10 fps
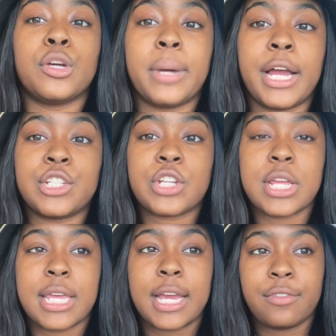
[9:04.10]
much.
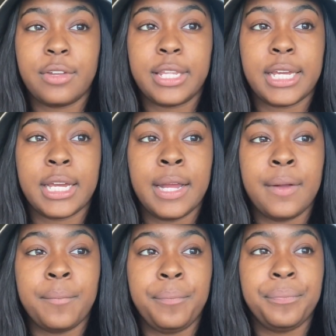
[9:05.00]
And like I feel like
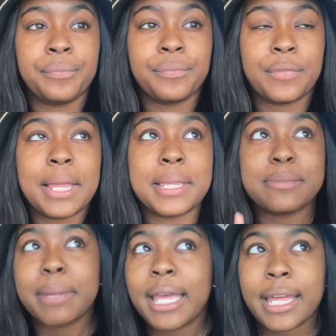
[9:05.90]

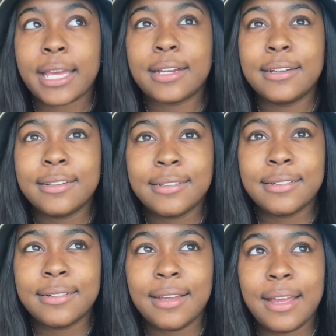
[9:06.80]
this may like,
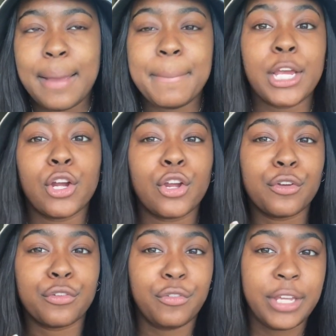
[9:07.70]
it may hurt
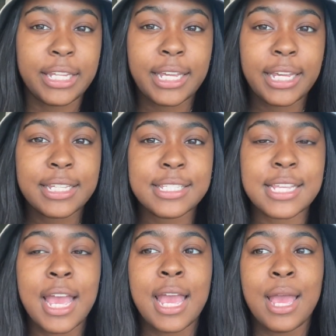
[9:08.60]
your feelings
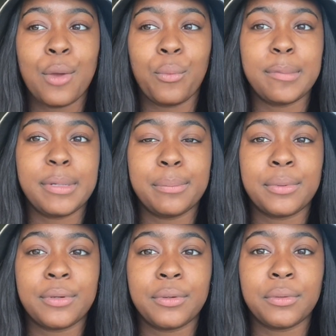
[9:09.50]
when
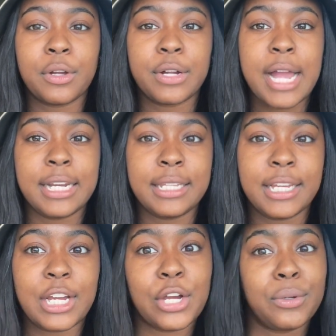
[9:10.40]
people are kind of
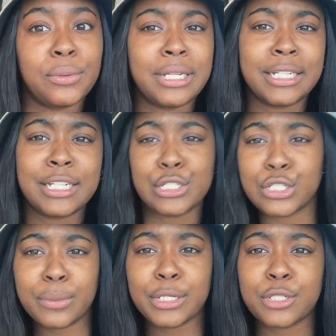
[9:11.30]
like, oh, like he's
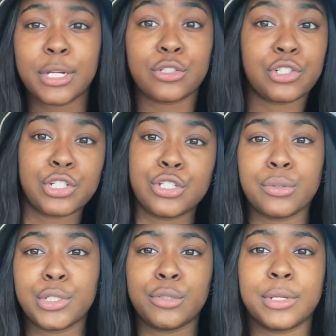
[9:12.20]
doing too much or she's
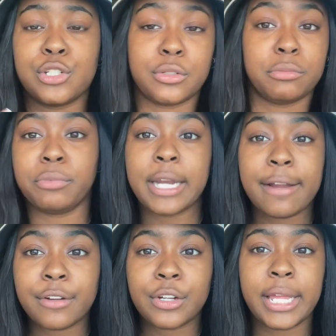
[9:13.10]
doing too much or
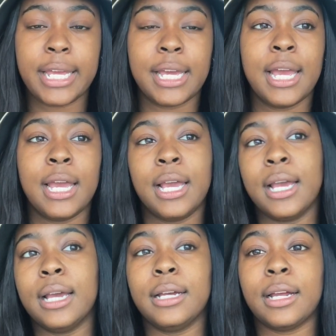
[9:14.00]
whatever, like
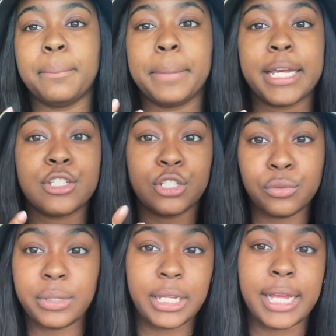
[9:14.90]
because you
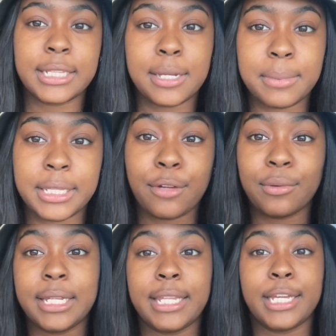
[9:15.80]
really like them and they
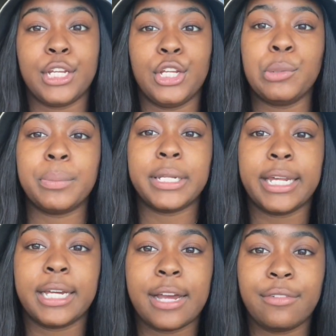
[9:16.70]
really like you. But
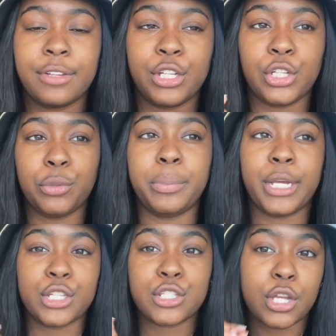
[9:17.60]
like I feel like you
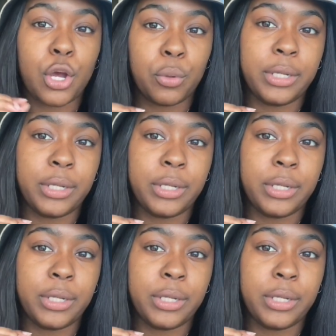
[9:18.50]
being so